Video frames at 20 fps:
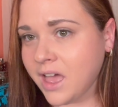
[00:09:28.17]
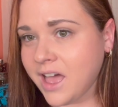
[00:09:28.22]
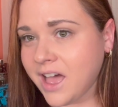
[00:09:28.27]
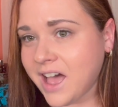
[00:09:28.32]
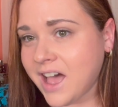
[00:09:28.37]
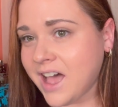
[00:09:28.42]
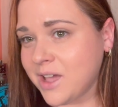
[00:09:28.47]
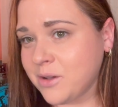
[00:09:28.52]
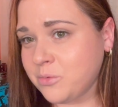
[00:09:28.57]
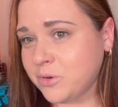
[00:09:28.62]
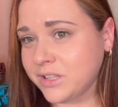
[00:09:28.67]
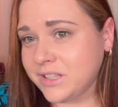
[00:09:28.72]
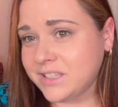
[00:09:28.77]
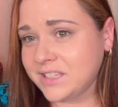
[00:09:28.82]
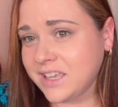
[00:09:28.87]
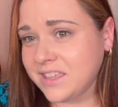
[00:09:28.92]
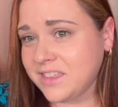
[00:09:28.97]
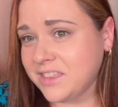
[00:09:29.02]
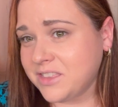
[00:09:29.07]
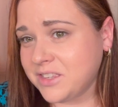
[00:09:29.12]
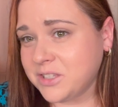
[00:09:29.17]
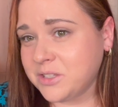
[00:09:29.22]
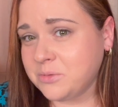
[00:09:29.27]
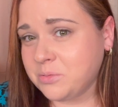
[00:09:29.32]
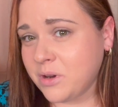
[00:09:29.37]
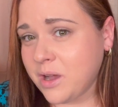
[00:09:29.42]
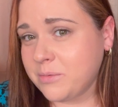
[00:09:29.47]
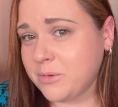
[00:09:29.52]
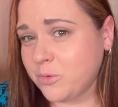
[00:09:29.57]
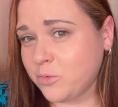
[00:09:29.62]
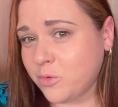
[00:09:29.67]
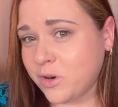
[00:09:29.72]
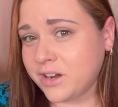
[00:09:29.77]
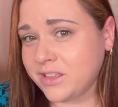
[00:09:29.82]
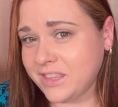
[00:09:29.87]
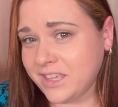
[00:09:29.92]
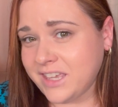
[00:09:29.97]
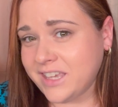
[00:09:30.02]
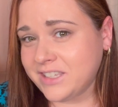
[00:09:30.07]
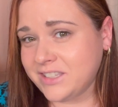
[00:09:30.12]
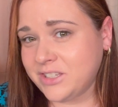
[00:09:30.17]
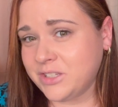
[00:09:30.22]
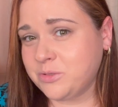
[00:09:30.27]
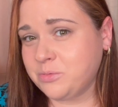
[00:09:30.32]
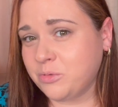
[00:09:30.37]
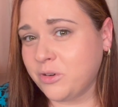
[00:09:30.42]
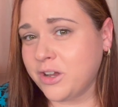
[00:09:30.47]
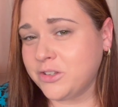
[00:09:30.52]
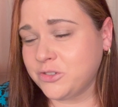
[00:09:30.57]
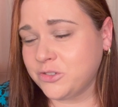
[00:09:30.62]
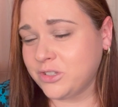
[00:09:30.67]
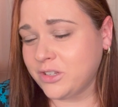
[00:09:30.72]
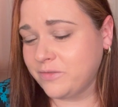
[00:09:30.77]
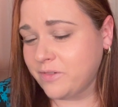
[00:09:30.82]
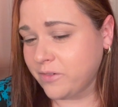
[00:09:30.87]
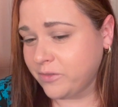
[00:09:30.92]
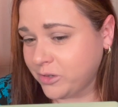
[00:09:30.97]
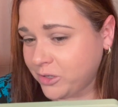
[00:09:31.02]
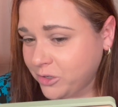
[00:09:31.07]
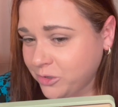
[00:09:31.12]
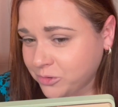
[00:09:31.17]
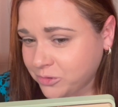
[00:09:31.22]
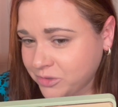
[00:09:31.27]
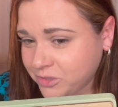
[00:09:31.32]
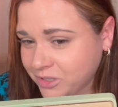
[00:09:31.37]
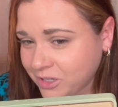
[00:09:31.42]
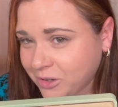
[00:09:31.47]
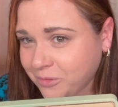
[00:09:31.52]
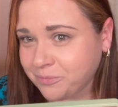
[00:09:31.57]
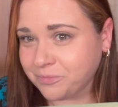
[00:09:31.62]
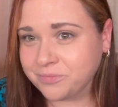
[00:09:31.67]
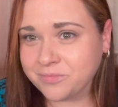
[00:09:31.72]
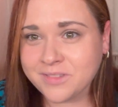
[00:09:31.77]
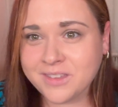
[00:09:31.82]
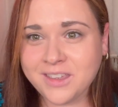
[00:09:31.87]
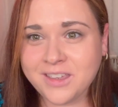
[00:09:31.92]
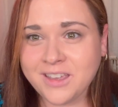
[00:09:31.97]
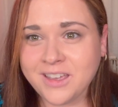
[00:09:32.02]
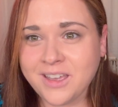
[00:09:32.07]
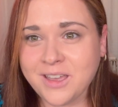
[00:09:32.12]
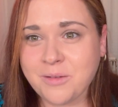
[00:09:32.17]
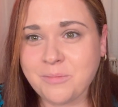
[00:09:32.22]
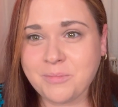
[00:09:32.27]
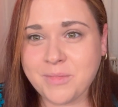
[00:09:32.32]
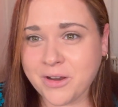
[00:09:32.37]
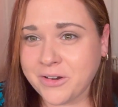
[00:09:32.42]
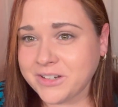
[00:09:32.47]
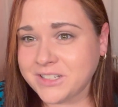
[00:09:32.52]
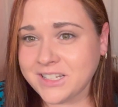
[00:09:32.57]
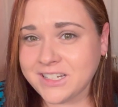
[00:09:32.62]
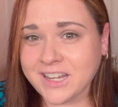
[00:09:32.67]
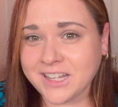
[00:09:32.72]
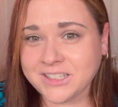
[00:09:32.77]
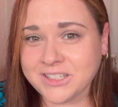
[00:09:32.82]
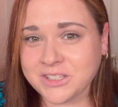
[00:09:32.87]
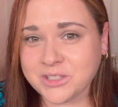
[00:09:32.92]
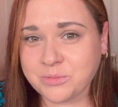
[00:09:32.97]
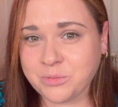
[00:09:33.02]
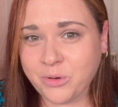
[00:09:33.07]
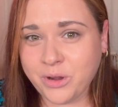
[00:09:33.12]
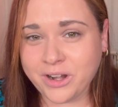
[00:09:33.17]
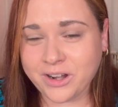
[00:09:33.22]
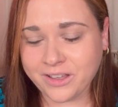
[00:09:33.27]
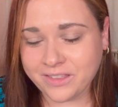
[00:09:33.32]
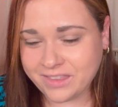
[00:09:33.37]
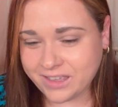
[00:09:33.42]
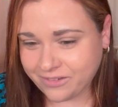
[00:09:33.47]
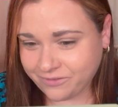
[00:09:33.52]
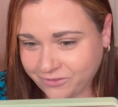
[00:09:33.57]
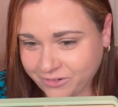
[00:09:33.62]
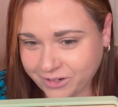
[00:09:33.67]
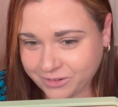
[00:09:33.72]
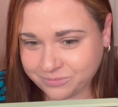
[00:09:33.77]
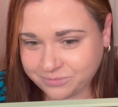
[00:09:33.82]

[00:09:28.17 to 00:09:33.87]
I would say that this is probably one of the easiest bronzers I've ever used, so Merit did not disappoint on that front.